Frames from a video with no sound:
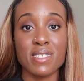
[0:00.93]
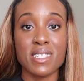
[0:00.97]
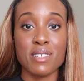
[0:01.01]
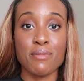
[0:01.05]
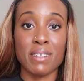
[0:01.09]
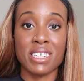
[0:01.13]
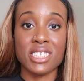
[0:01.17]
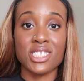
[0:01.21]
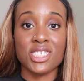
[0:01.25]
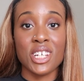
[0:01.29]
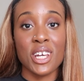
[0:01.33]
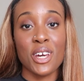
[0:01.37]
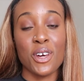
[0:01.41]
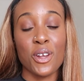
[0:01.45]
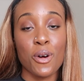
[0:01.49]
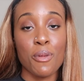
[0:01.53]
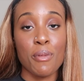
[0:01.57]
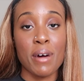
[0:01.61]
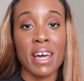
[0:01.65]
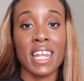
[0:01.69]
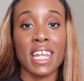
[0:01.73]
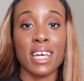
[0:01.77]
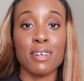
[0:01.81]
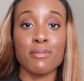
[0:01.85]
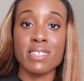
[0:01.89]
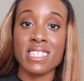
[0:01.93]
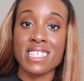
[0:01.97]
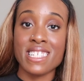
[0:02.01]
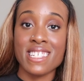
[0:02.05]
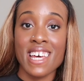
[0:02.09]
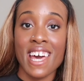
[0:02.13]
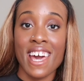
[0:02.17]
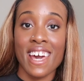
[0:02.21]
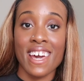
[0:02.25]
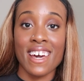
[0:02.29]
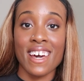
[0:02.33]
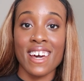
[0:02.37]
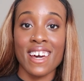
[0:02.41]
to my channel. My name is
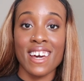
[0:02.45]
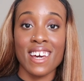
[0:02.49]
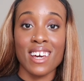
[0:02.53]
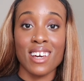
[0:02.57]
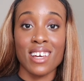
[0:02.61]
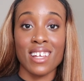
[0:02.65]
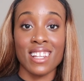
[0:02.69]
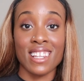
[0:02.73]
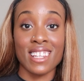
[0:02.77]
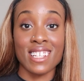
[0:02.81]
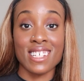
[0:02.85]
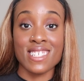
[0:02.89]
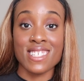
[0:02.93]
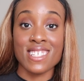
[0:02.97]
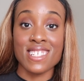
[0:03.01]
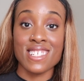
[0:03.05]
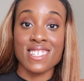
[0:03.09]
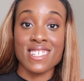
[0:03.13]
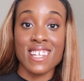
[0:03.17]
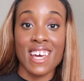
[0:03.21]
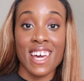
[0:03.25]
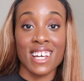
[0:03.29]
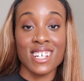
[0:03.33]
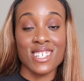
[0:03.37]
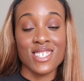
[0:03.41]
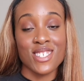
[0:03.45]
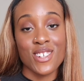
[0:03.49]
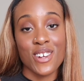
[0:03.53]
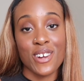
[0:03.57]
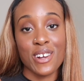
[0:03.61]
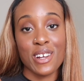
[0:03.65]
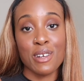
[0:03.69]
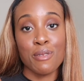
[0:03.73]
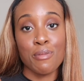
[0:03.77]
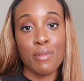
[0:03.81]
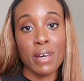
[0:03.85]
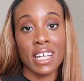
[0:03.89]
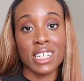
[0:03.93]
Taya and this is Taya's
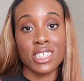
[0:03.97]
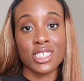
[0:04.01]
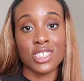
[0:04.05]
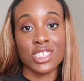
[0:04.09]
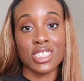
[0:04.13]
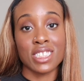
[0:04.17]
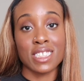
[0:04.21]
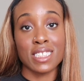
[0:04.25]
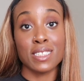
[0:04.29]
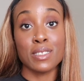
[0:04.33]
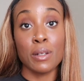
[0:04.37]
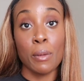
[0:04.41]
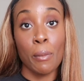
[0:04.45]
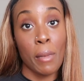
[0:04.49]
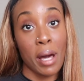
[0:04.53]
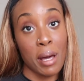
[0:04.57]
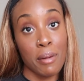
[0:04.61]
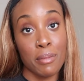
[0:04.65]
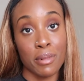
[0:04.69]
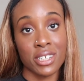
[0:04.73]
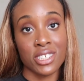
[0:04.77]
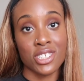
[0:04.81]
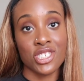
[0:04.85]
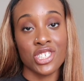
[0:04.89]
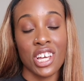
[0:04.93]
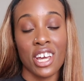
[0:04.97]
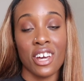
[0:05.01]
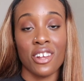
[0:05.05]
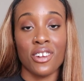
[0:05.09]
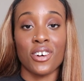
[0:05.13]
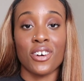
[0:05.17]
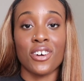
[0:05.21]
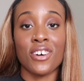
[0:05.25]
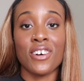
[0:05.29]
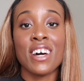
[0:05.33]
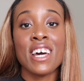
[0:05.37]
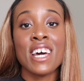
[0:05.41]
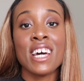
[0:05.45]
Turning Pages, my book
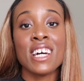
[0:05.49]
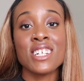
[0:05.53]
channel.